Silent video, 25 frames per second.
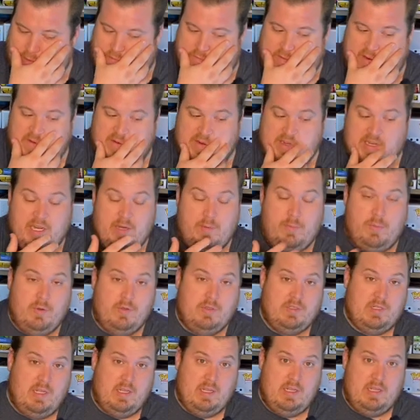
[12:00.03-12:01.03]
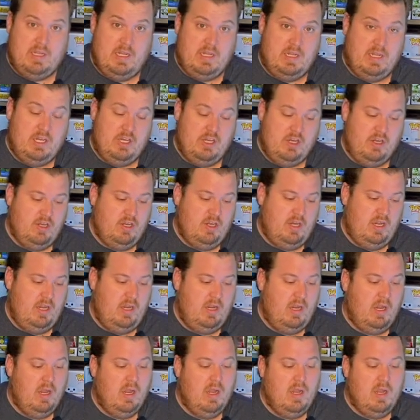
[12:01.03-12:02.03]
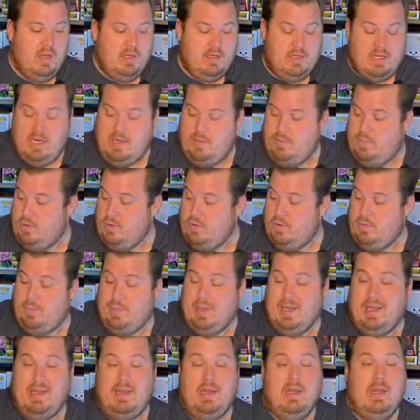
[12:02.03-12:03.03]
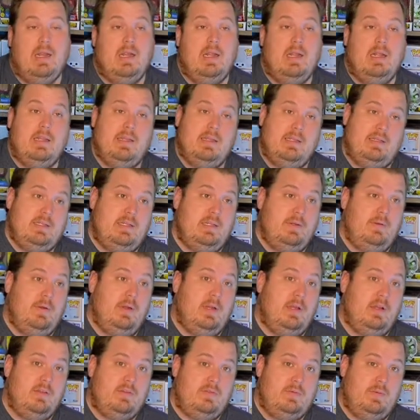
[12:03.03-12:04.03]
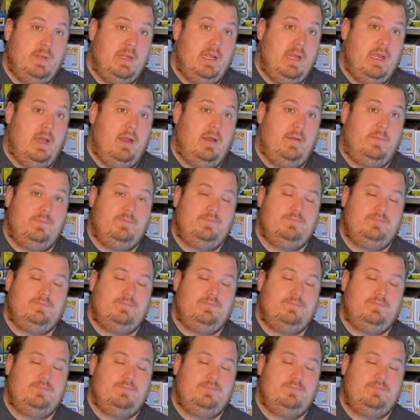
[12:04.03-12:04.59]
favorite Deadpools other than the nerdy Deadpool, but let's see what else we got.